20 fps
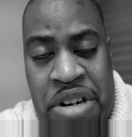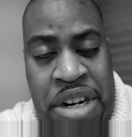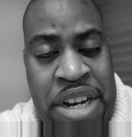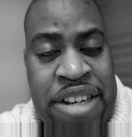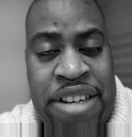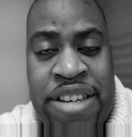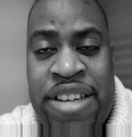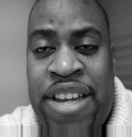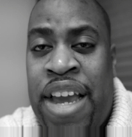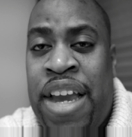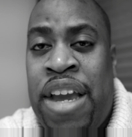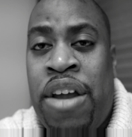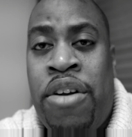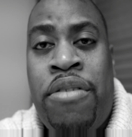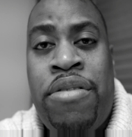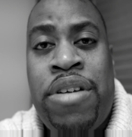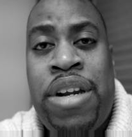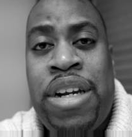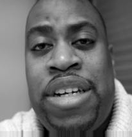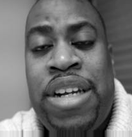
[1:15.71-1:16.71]
he's taken
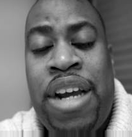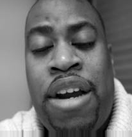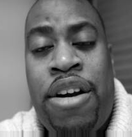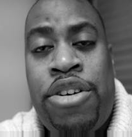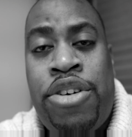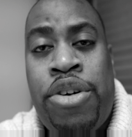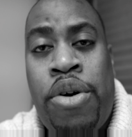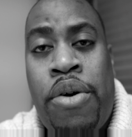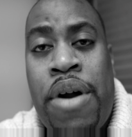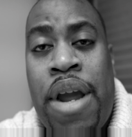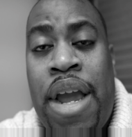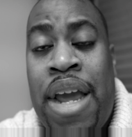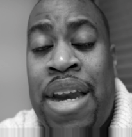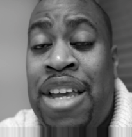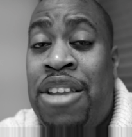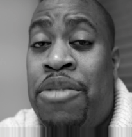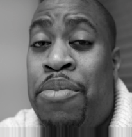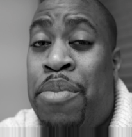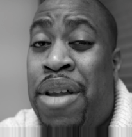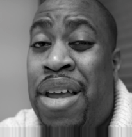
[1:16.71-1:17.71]
over the territory and
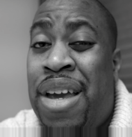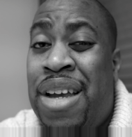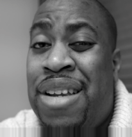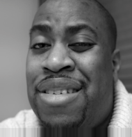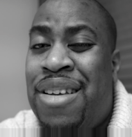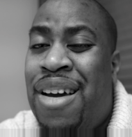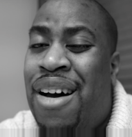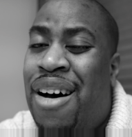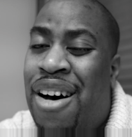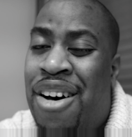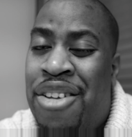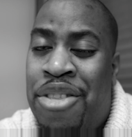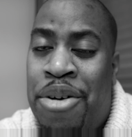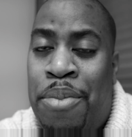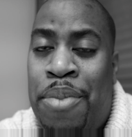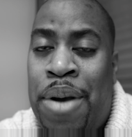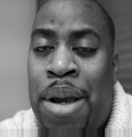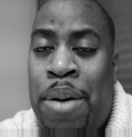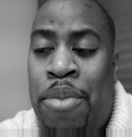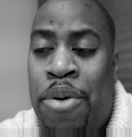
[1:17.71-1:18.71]
he's placed other
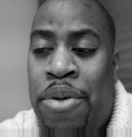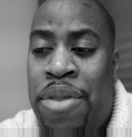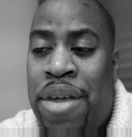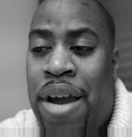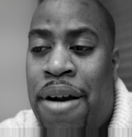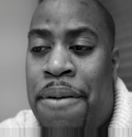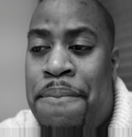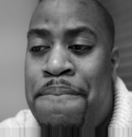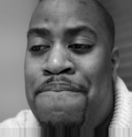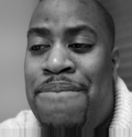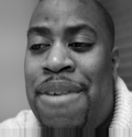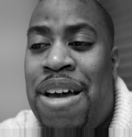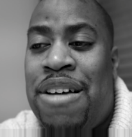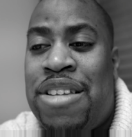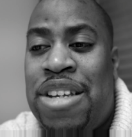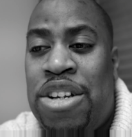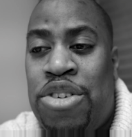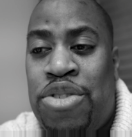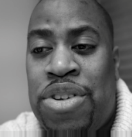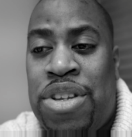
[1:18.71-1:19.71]
people there. Now it's
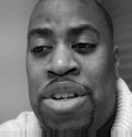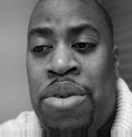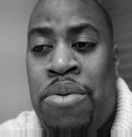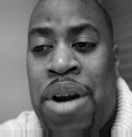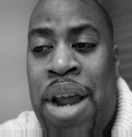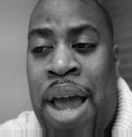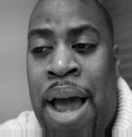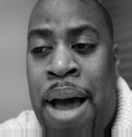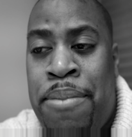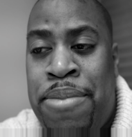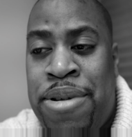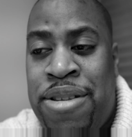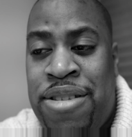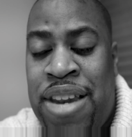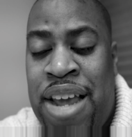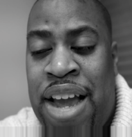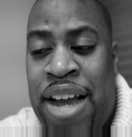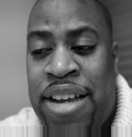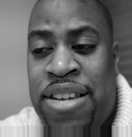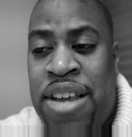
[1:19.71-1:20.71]
interesting what happens
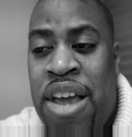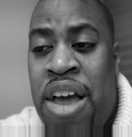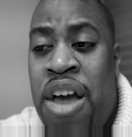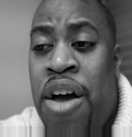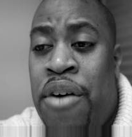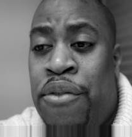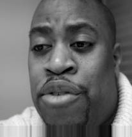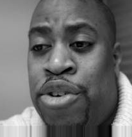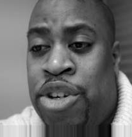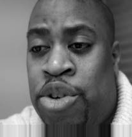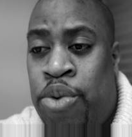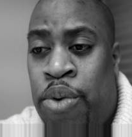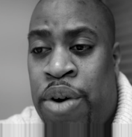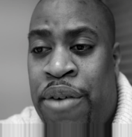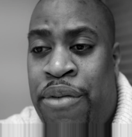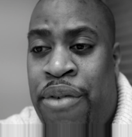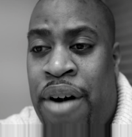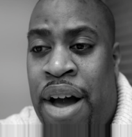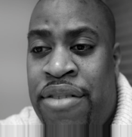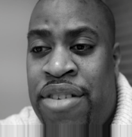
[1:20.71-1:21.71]
next. Verse
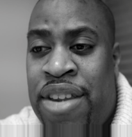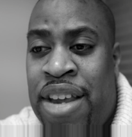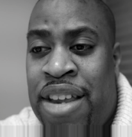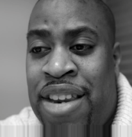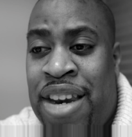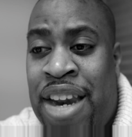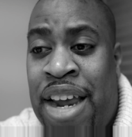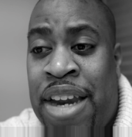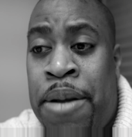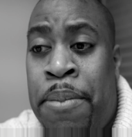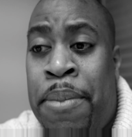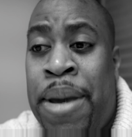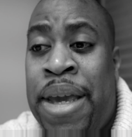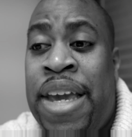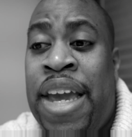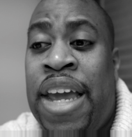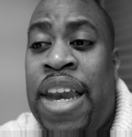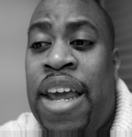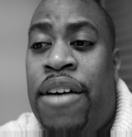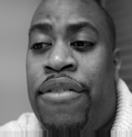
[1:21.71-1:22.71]
25 says, "And at the
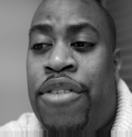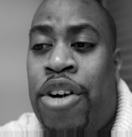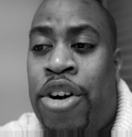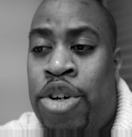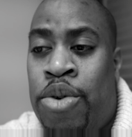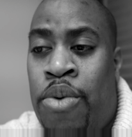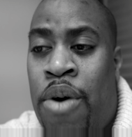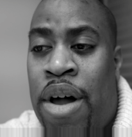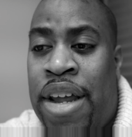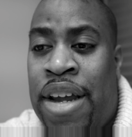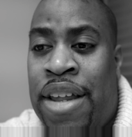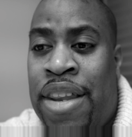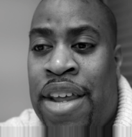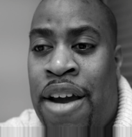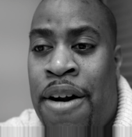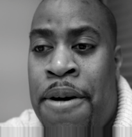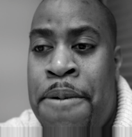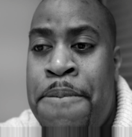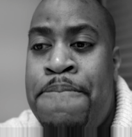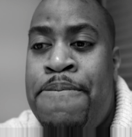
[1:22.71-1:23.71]
beginning of their dwelling
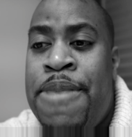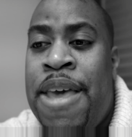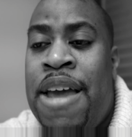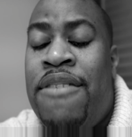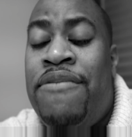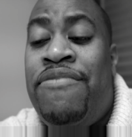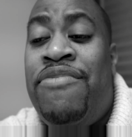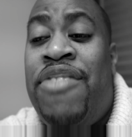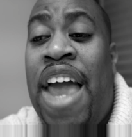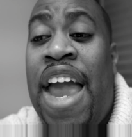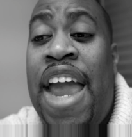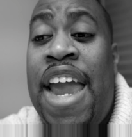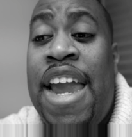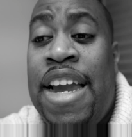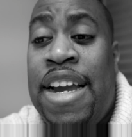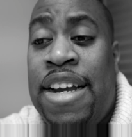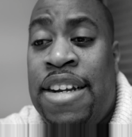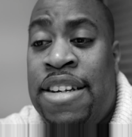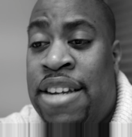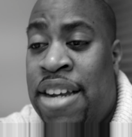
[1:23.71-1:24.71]
there, they
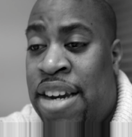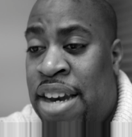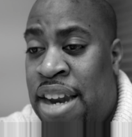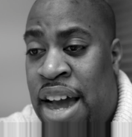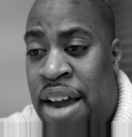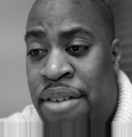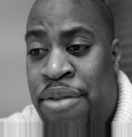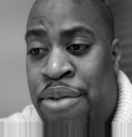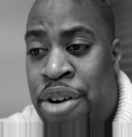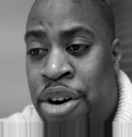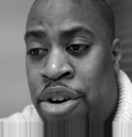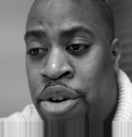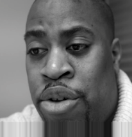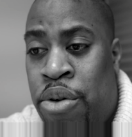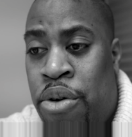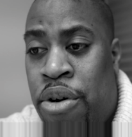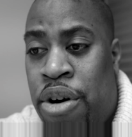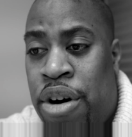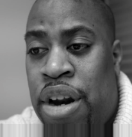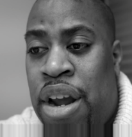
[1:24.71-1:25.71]
did not fear the
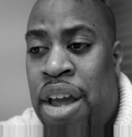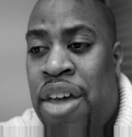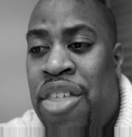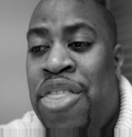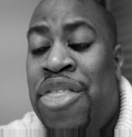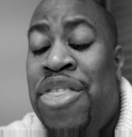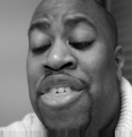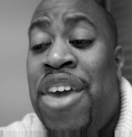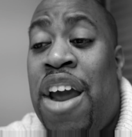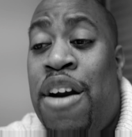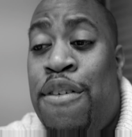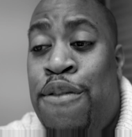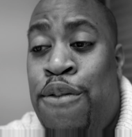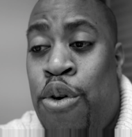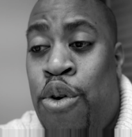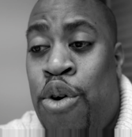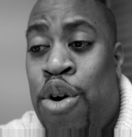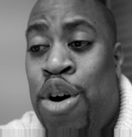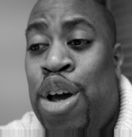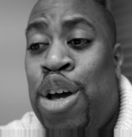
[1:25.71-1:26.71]
Lord.
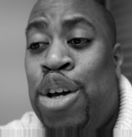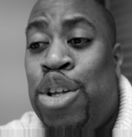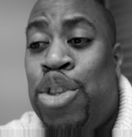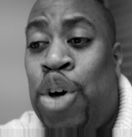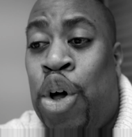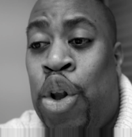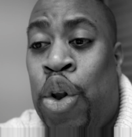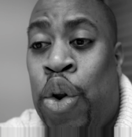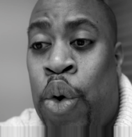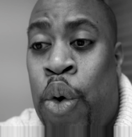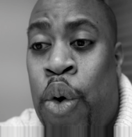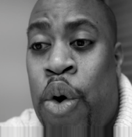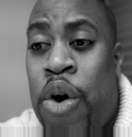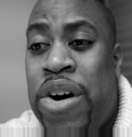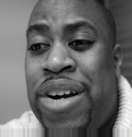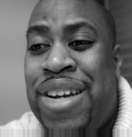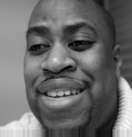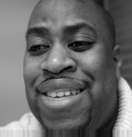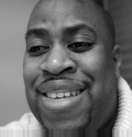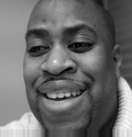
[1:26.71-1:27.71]
Therefore, the
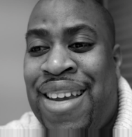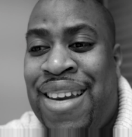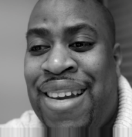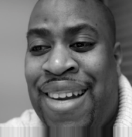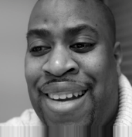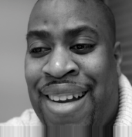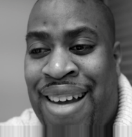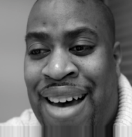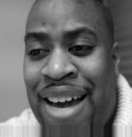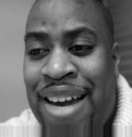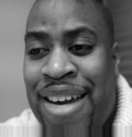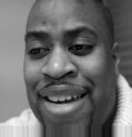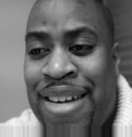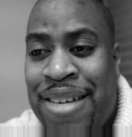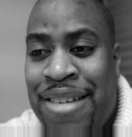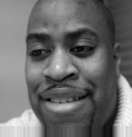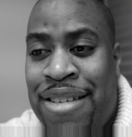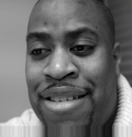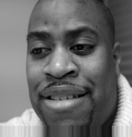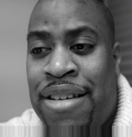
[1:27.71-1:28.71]
Lord sent
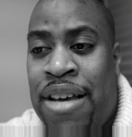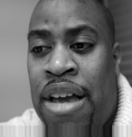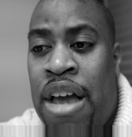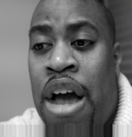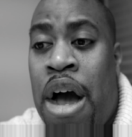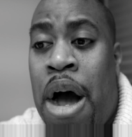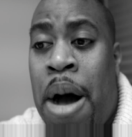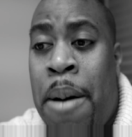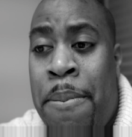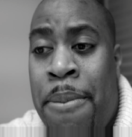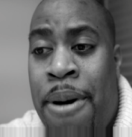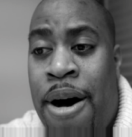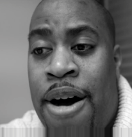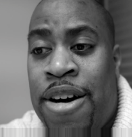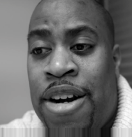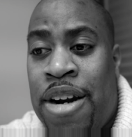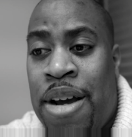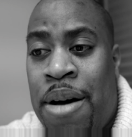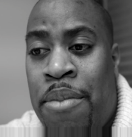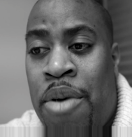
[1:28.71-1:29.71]
lions
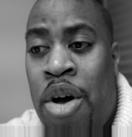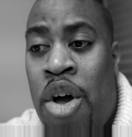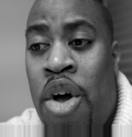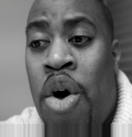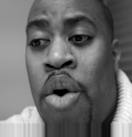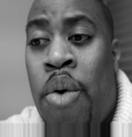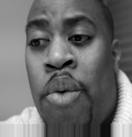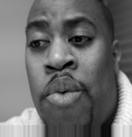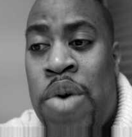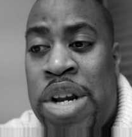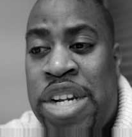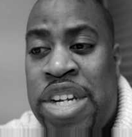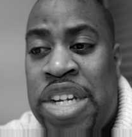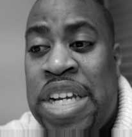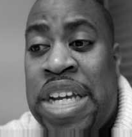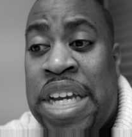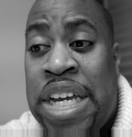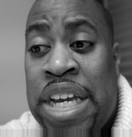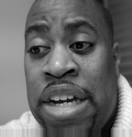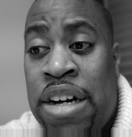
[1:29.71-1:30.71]
among them, which
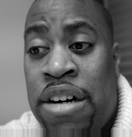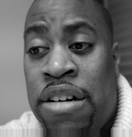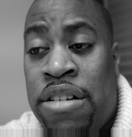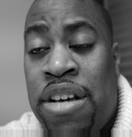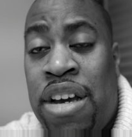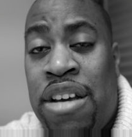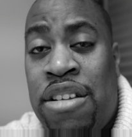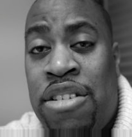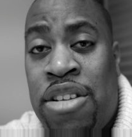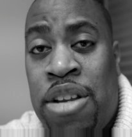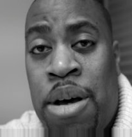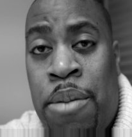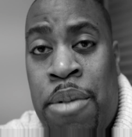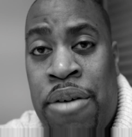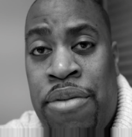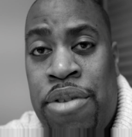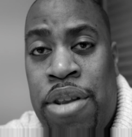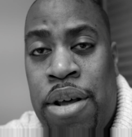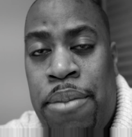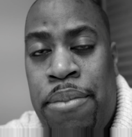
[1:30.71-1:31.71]
killed some
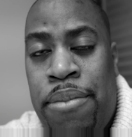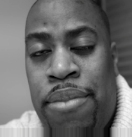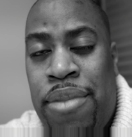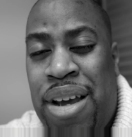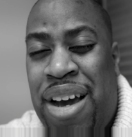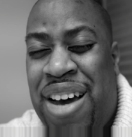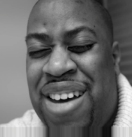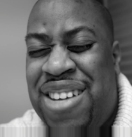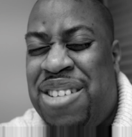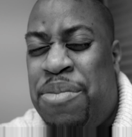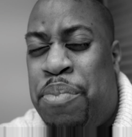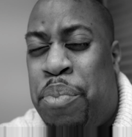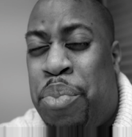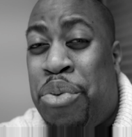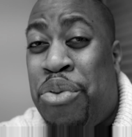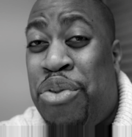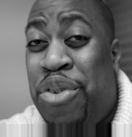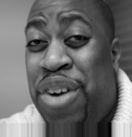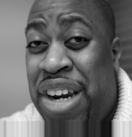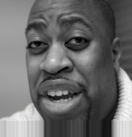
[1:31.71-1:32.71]
of them." That's
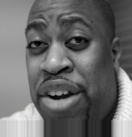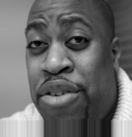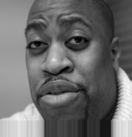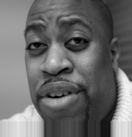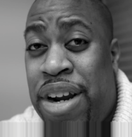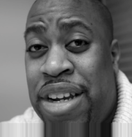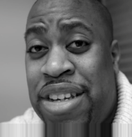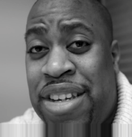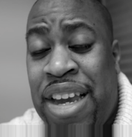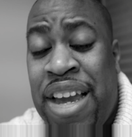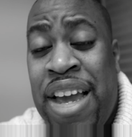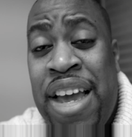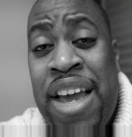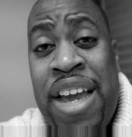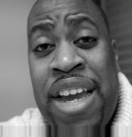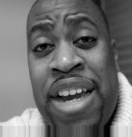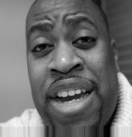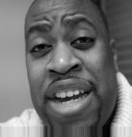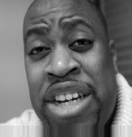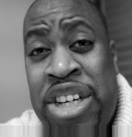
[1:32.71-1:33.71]
pretty crazy.
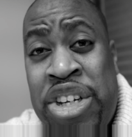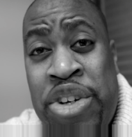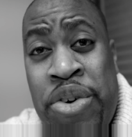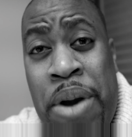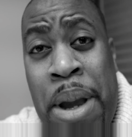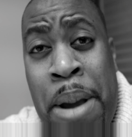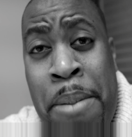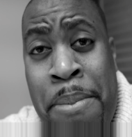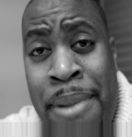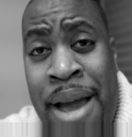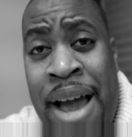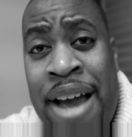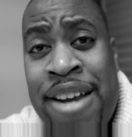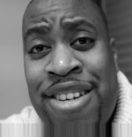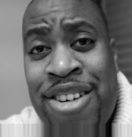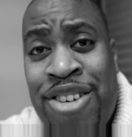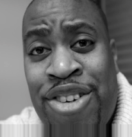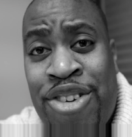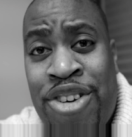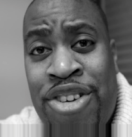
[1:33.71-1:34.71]
Could you
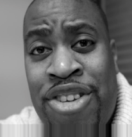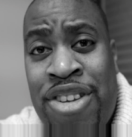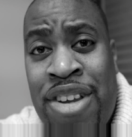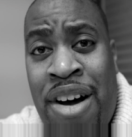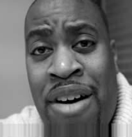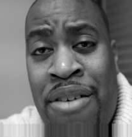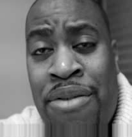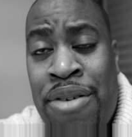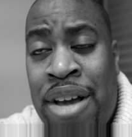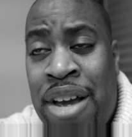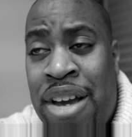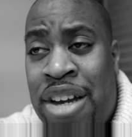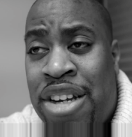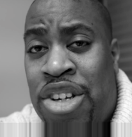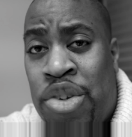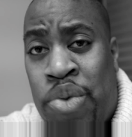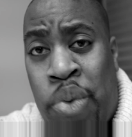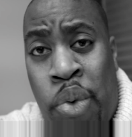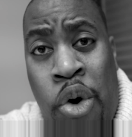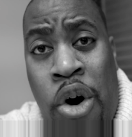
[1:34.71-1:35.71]
imagine yourself
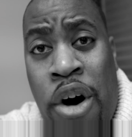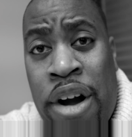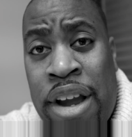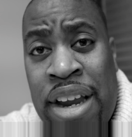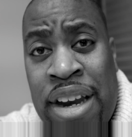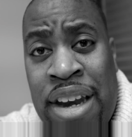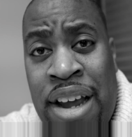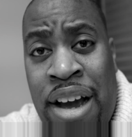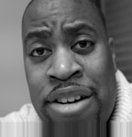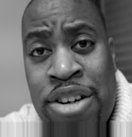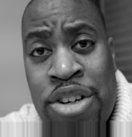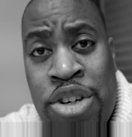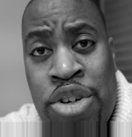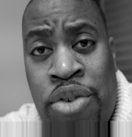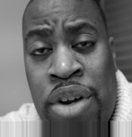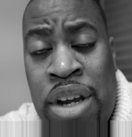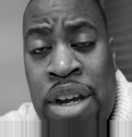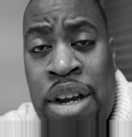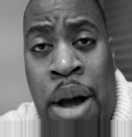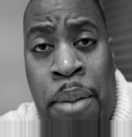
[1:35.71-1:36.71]
just walking down the
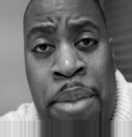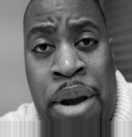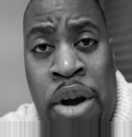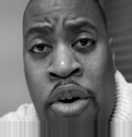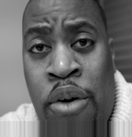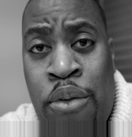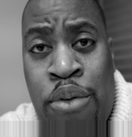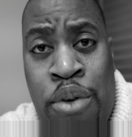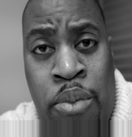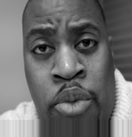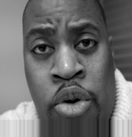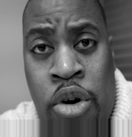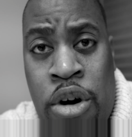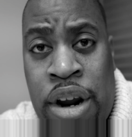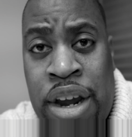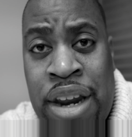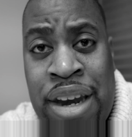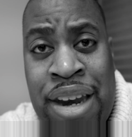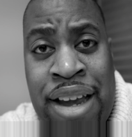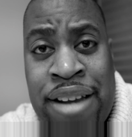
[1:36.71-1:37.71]
street, coming home from
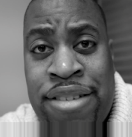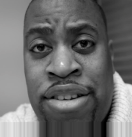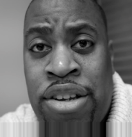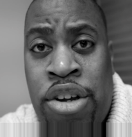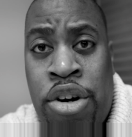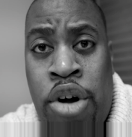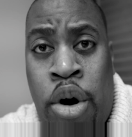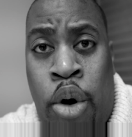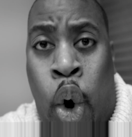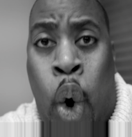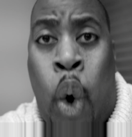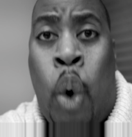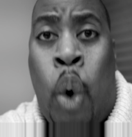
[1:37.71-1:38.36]
work, and next thing you know,